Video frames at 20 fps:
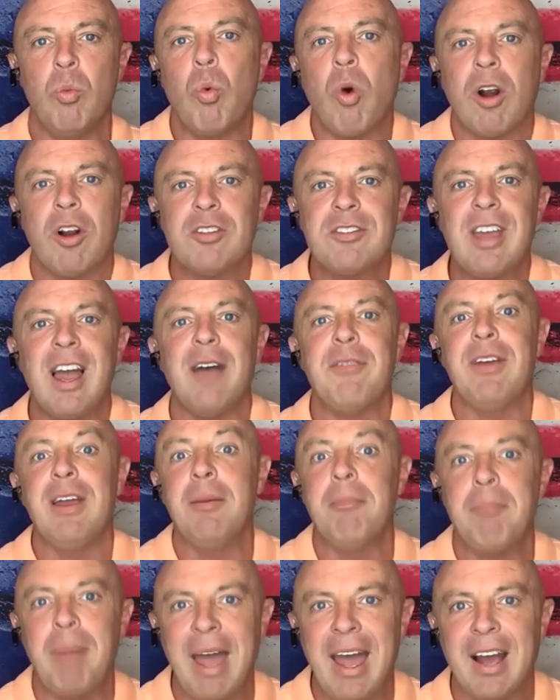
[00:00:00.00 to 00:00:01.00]
words have
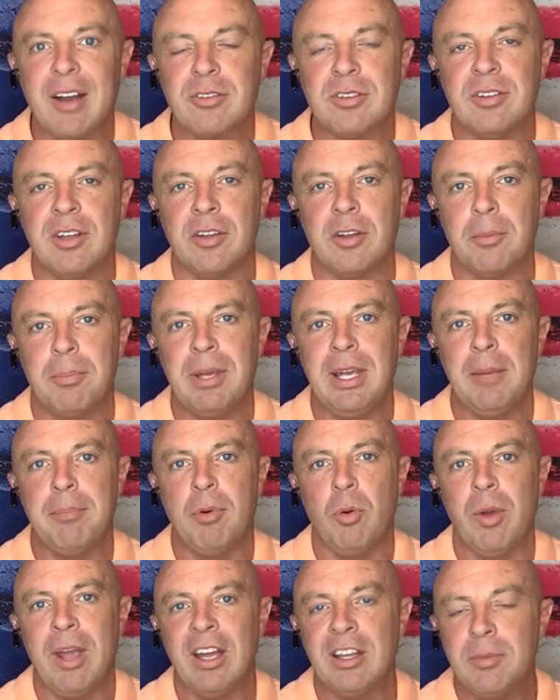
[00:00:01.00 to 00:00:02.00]
impacts on other
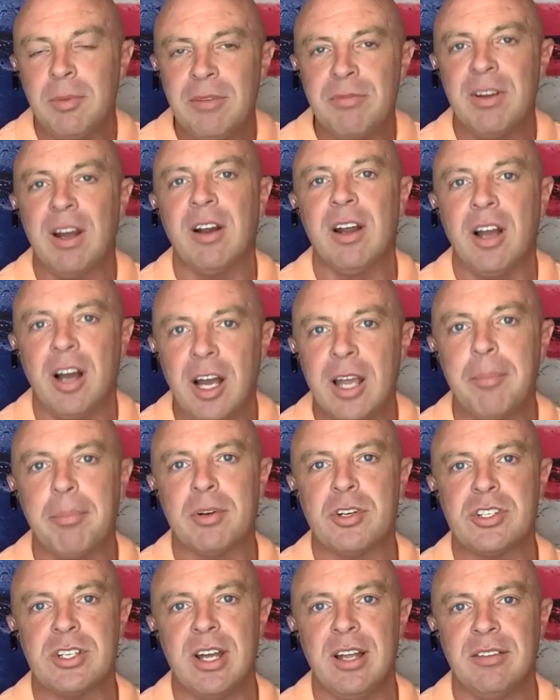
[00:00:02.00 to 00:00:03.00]
people. We have to be very
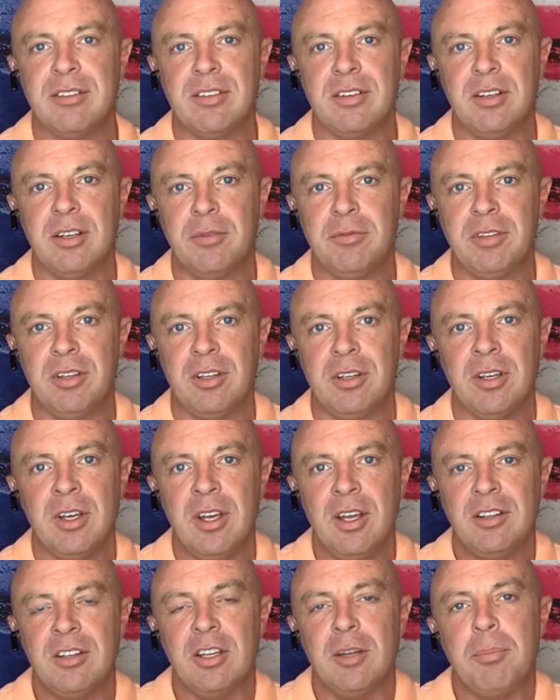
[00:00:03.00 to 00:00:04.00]
hypersensitive to the
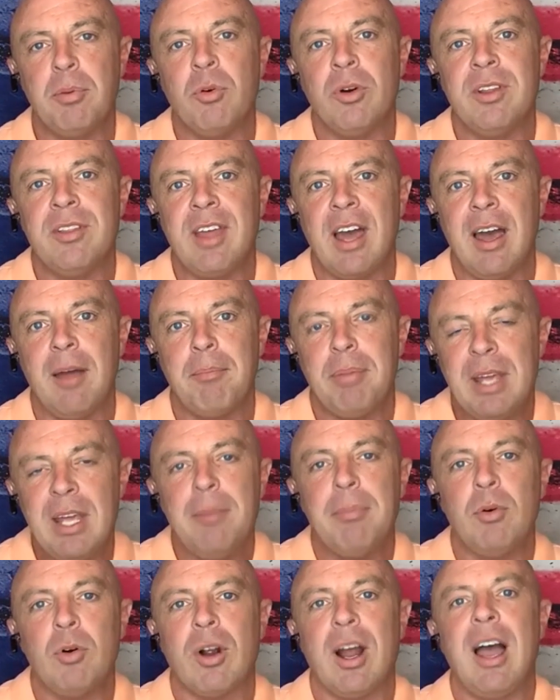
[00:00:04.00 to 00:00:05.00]
to the point that
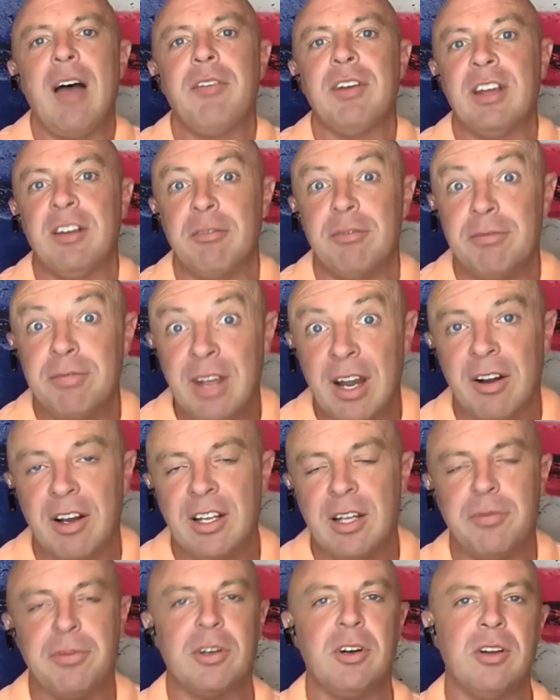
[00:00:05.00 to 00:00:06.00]
people are having a very
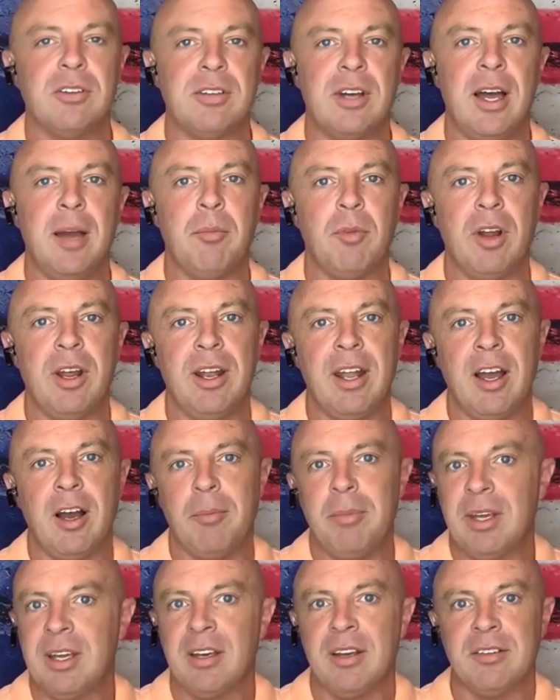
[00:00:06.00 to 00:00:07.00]
difficult time right now
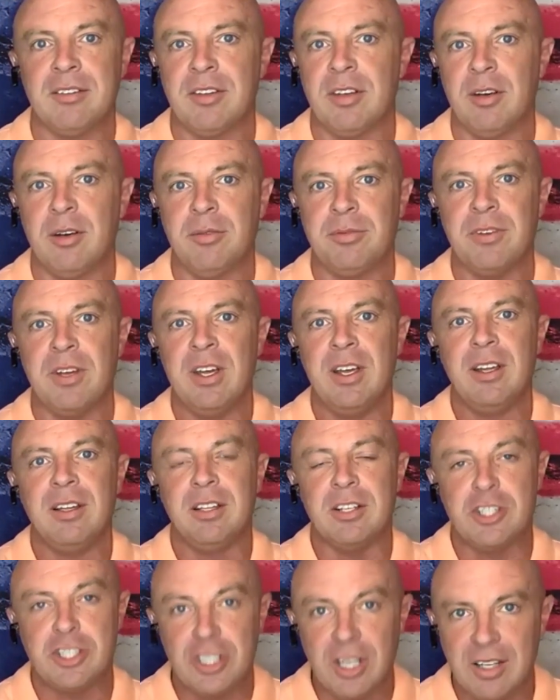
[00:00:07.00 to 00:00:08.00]
because of
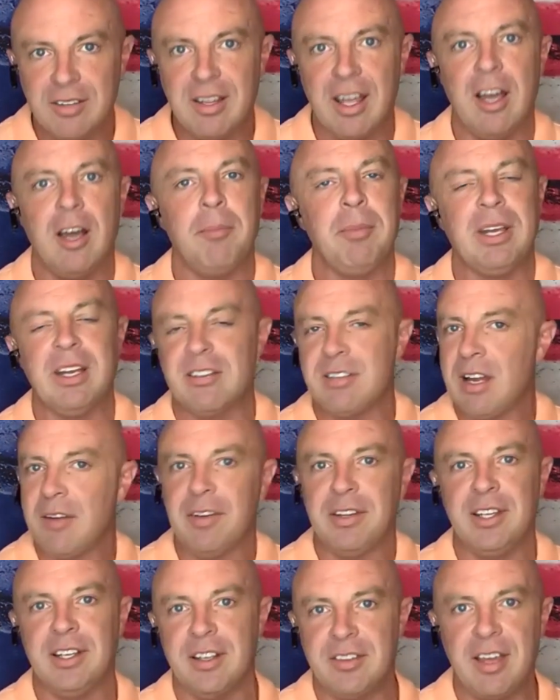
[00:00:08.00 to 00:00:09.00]
the shut down because
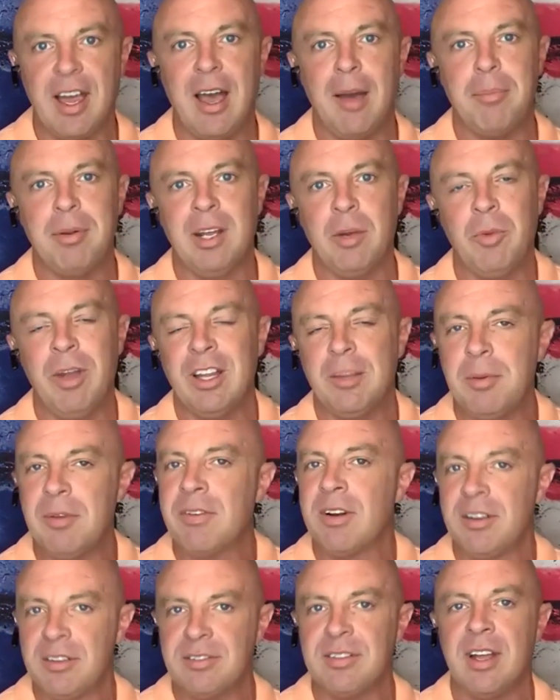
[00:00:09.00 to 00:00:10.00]
everything that's happening. We have to be
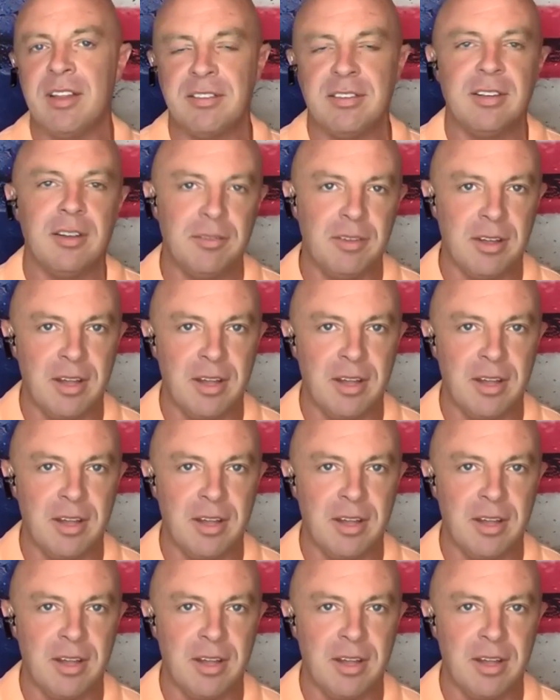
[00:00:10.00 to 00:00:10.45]
very sensitive